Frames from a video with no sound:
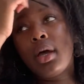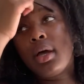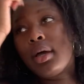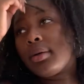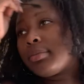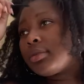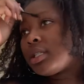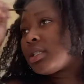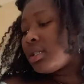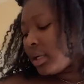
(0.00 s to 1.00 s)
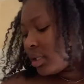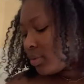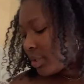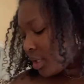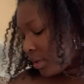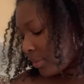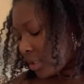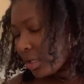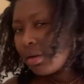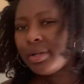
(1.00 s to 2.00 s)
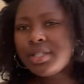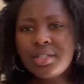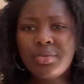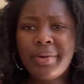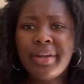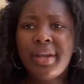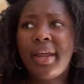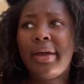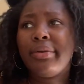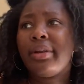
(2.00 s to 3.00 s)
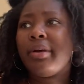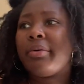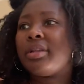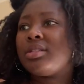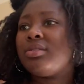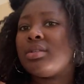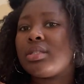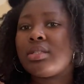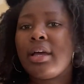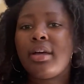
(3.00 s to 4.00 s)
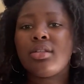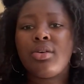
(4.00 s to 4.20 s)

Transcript: um, just to like switch it up because I always just wear it down and I wanted to do a style